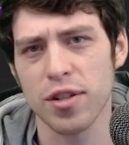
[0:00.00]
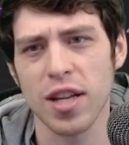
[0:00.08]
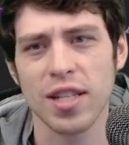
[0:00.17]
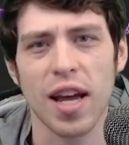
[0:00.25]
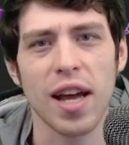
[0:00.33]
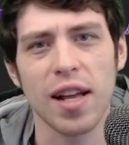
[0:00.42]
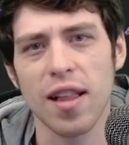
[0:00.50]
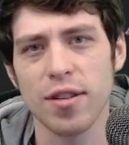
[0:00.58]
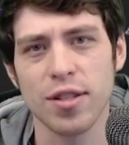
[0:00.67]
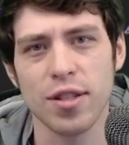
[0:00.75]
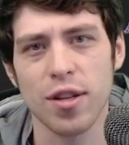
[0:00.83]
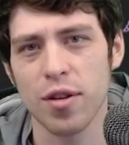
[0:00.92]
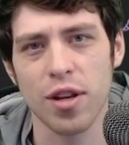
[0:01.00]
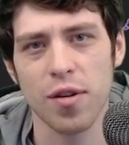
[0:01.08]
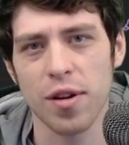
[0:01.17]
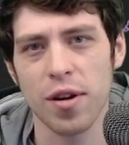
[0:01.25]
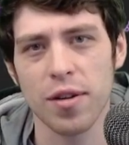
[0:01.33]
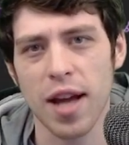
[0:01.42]
Jeskai Cloudstone
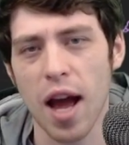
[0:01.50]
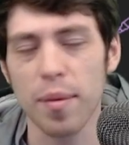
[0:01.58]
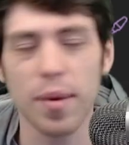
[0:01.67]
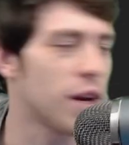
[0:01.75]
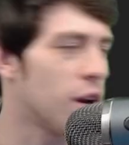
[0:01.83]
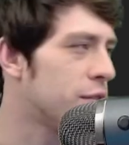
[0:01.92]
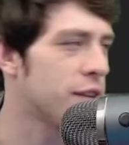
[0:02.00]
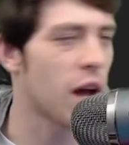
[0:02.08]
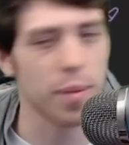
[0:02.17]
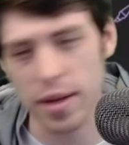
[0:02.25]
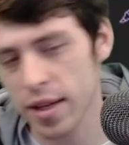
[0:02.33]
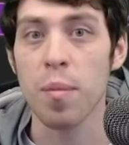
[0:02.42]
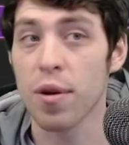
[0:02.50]
Curio deck. I'm getting off topic.